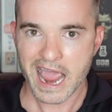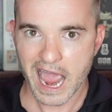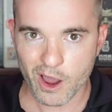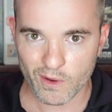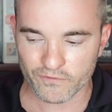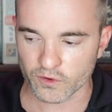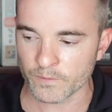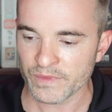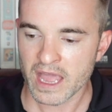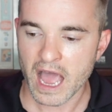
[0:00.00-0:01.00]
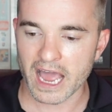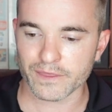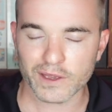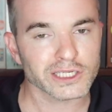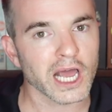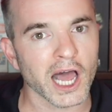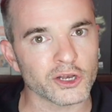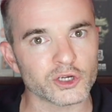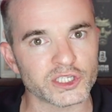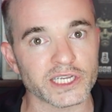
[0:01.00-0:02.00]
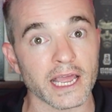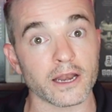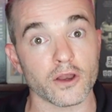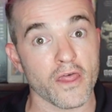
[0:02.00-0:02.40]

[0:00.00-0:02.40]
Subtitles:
However, I think to understand